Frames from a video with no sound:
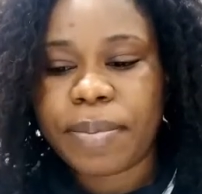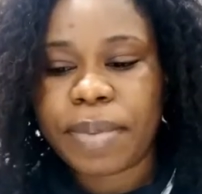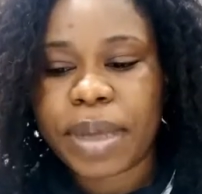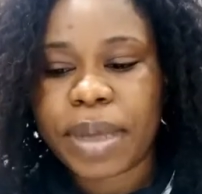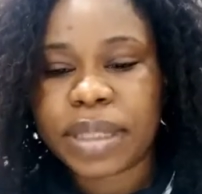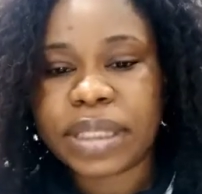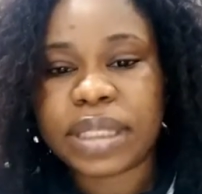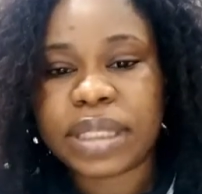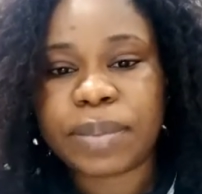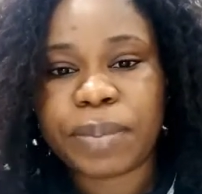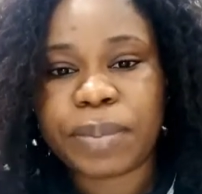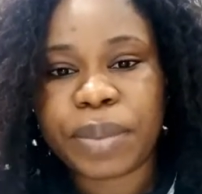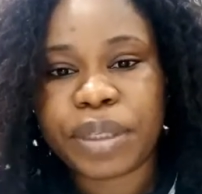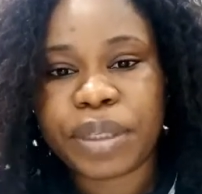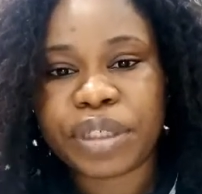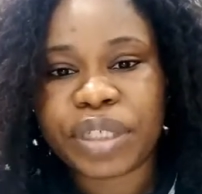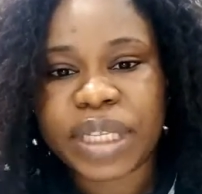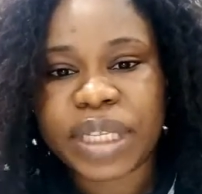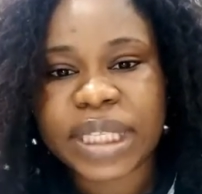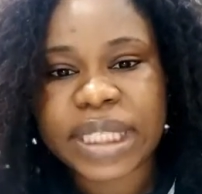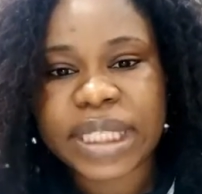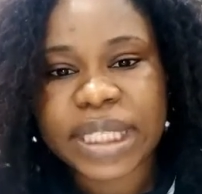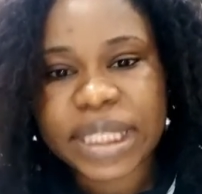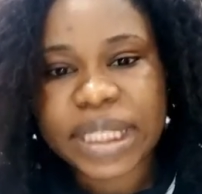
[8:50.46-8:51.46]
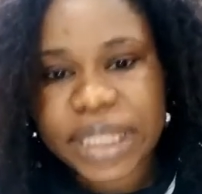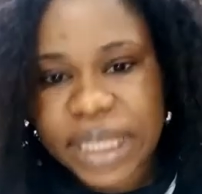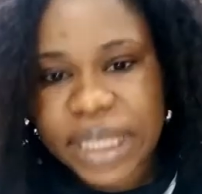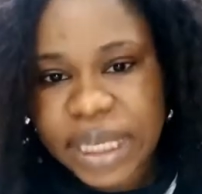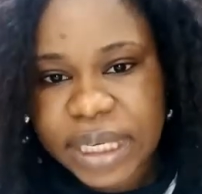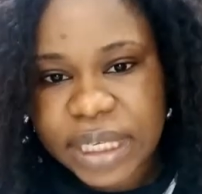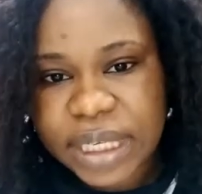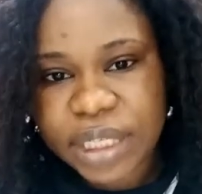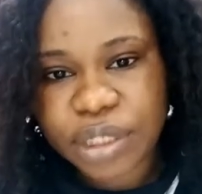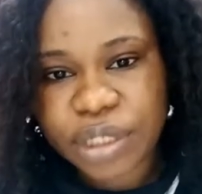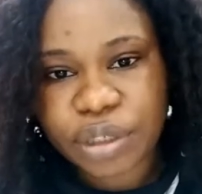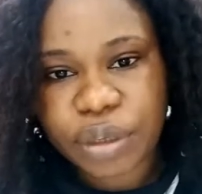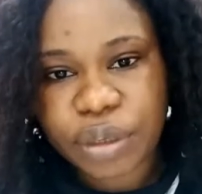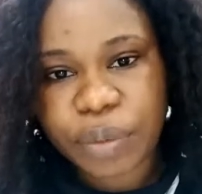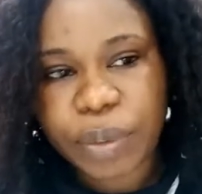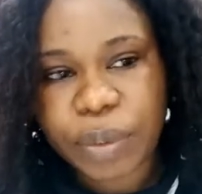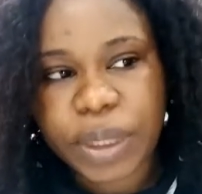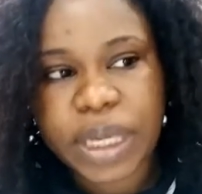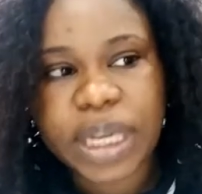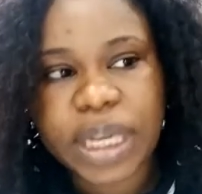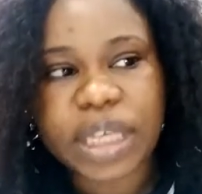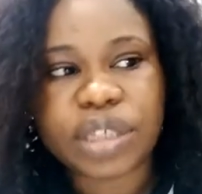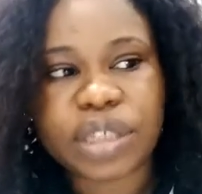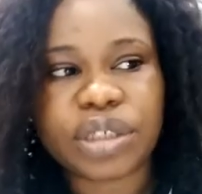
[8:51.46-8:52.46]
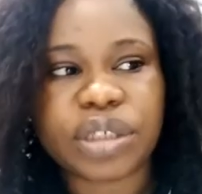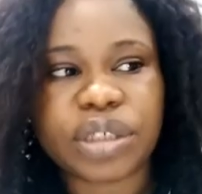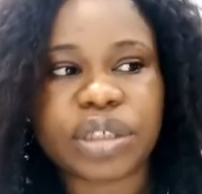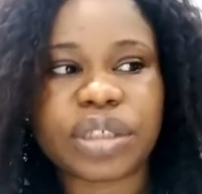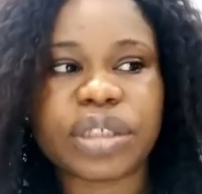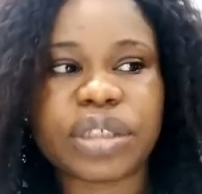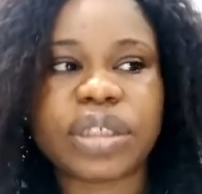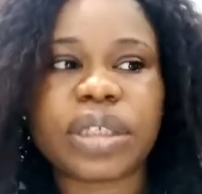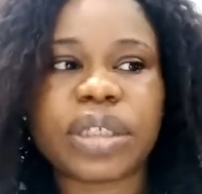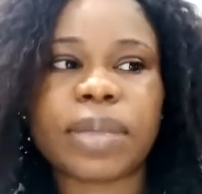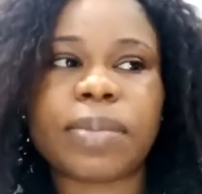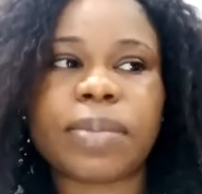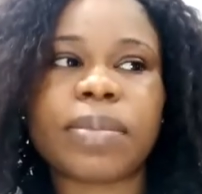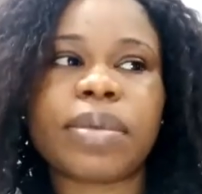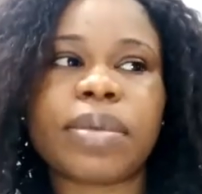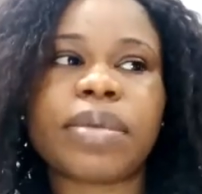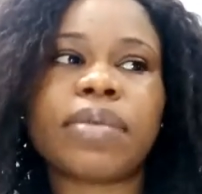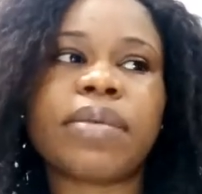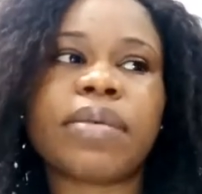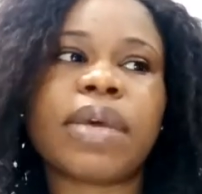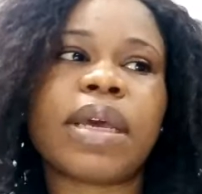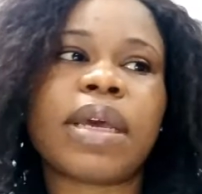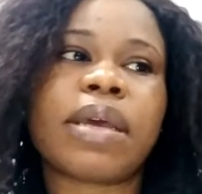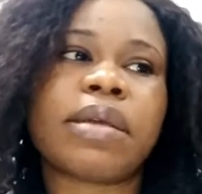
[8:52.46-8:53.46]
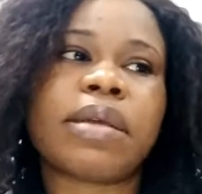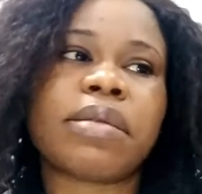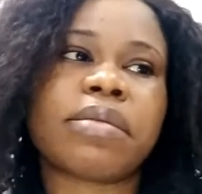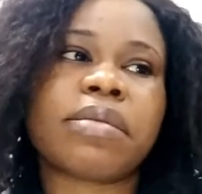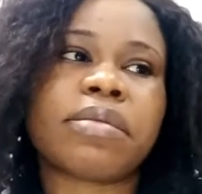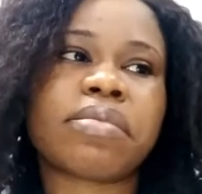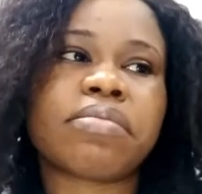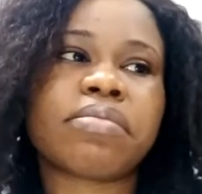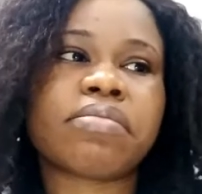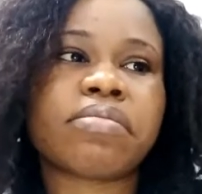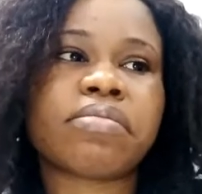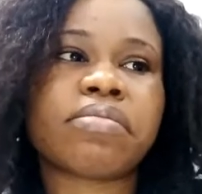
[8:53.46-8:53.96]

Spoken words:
Practice patience daily in your relationship, and